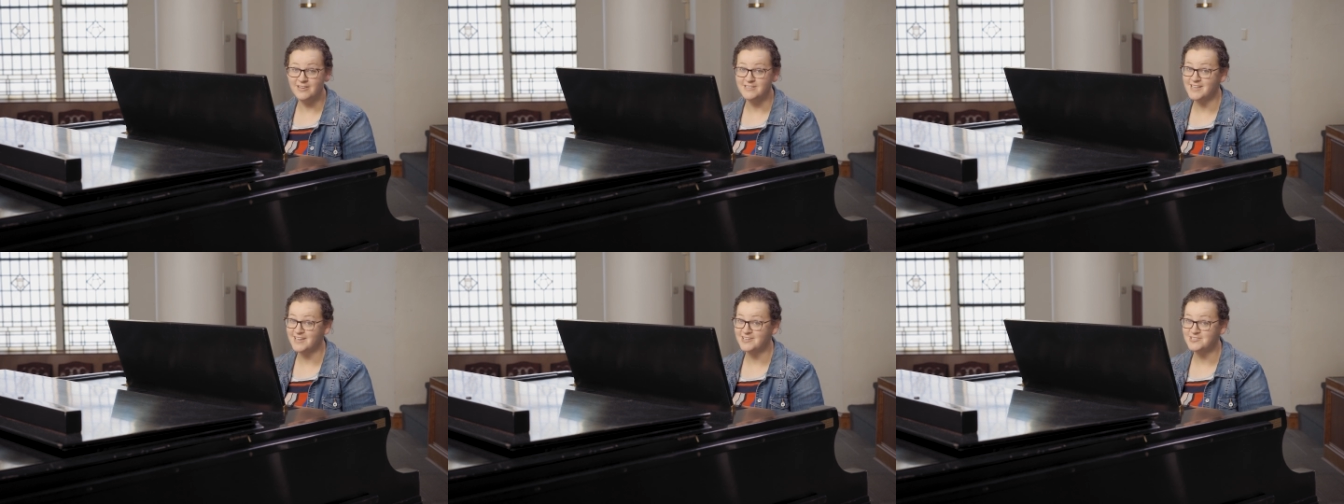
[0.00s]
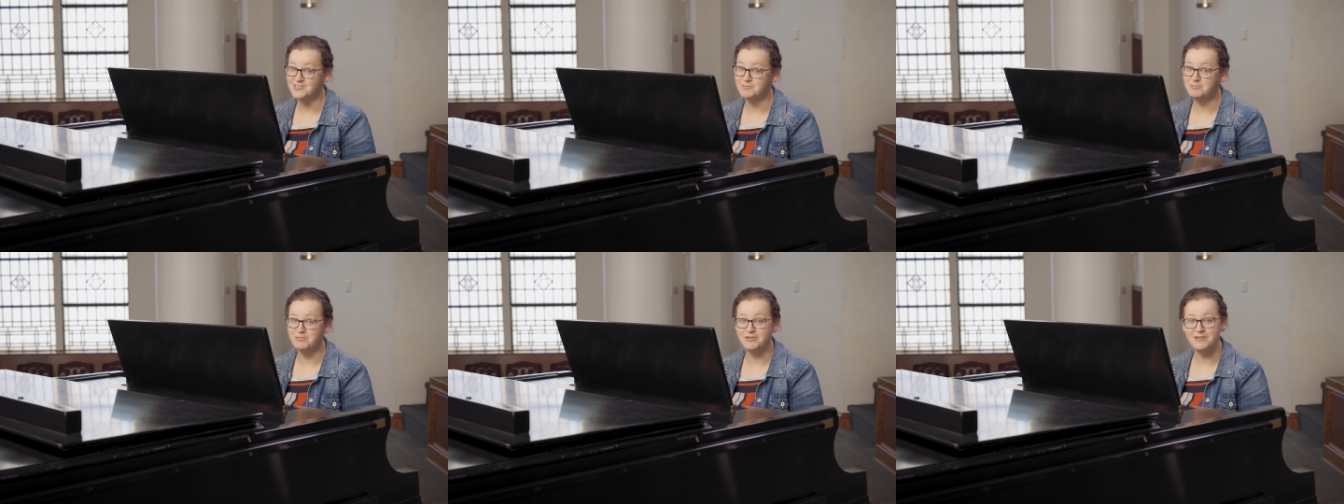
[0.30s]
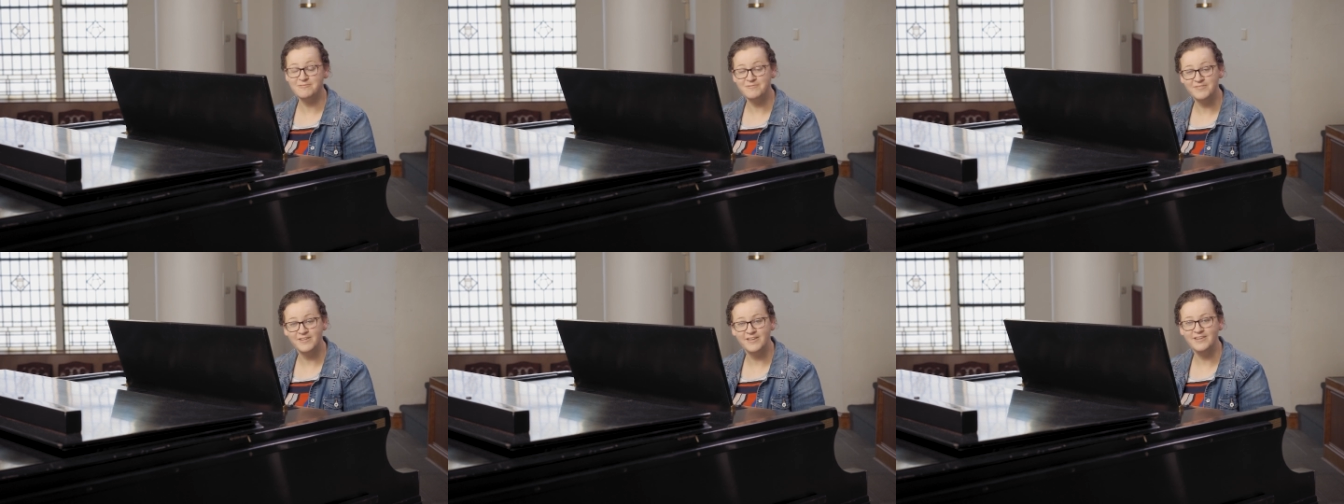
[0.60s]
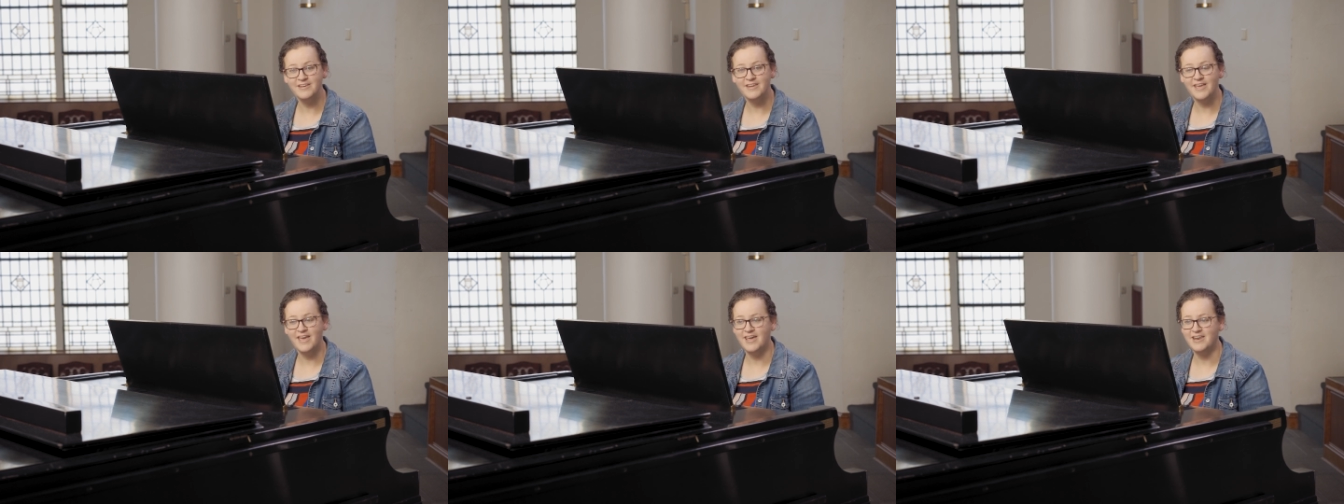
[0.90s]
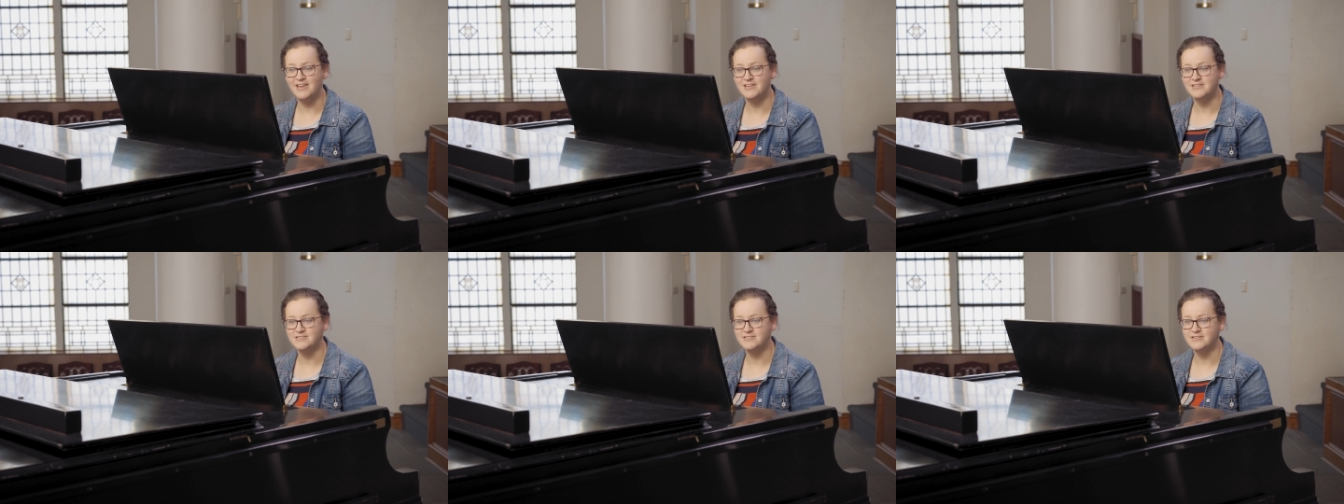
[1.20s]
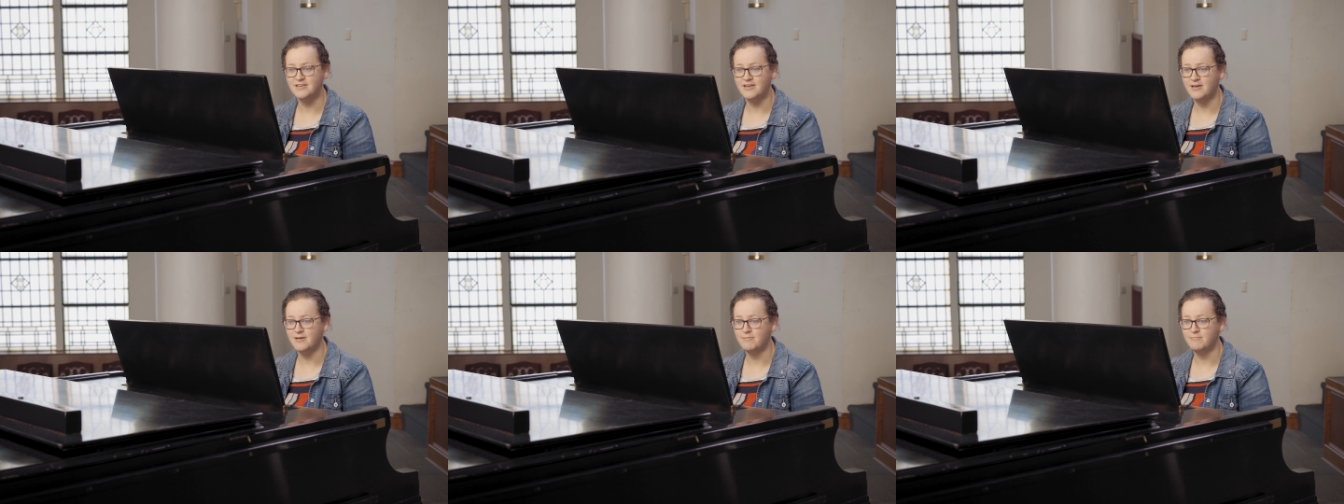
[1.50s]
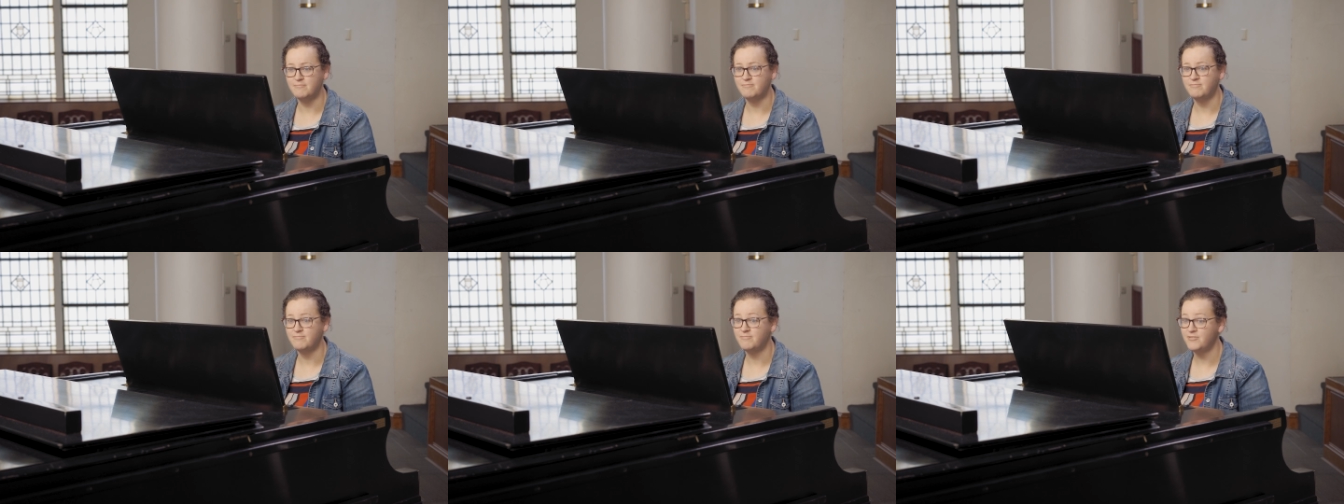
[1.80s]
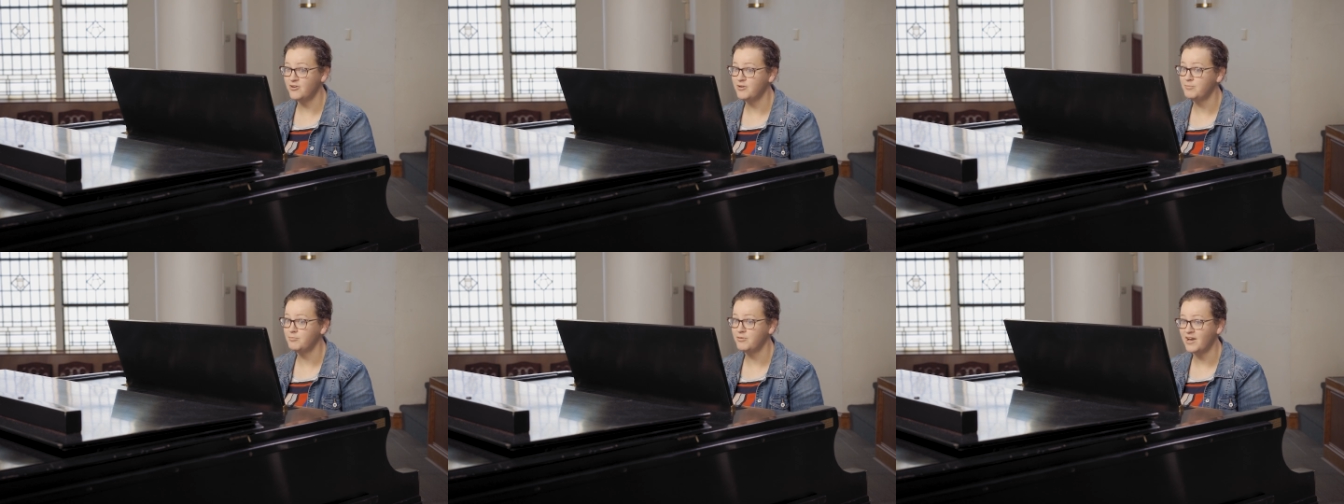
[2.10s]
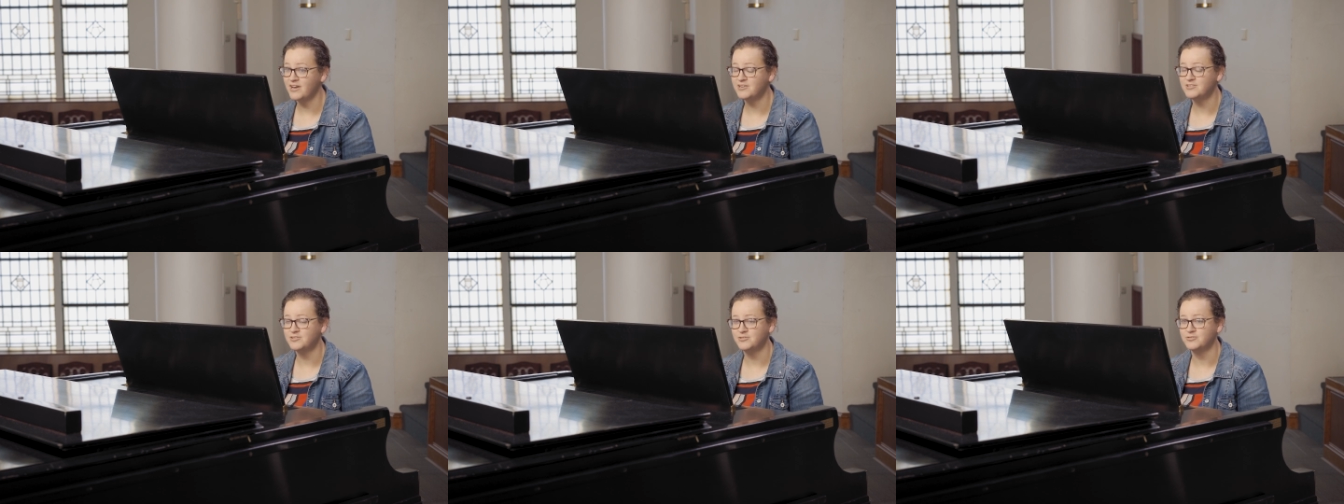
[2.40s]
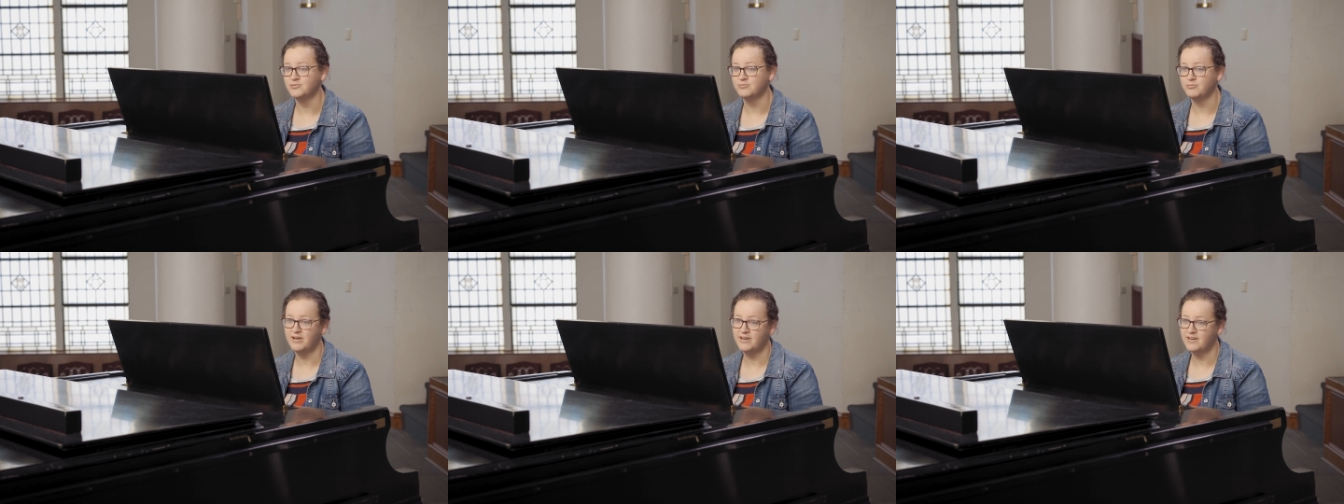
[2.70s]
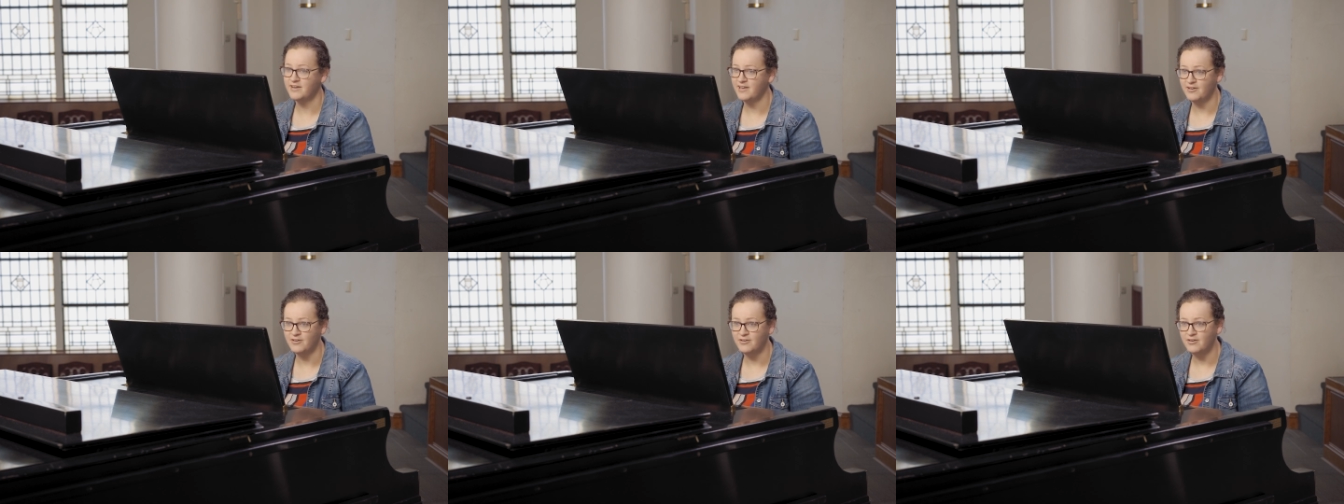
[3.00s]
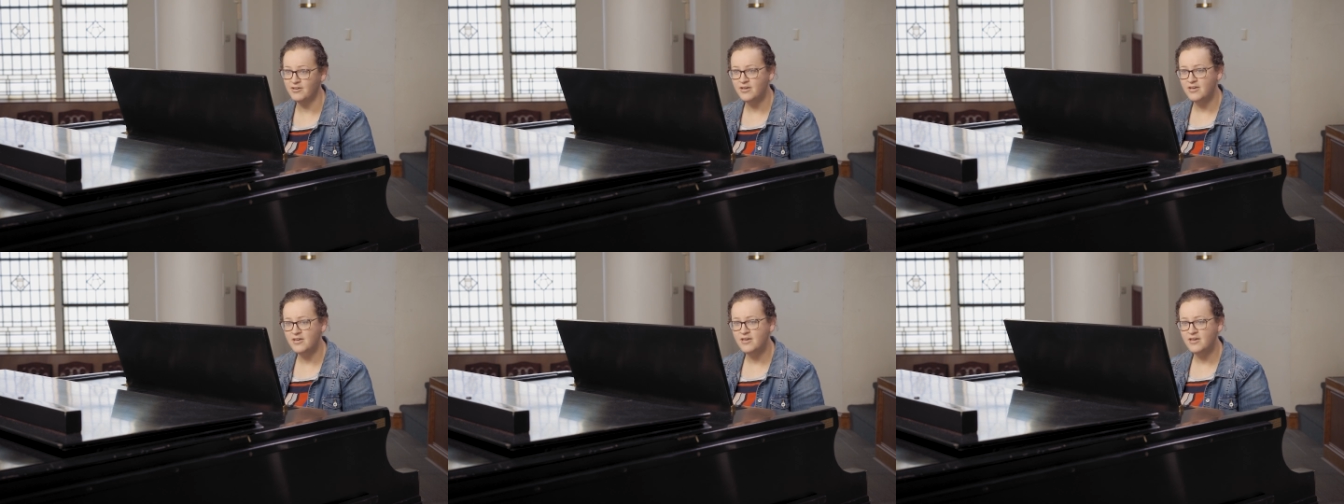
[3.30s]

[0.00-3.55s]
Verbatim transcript: It's actually pretty fun, and it's um, very practical right now.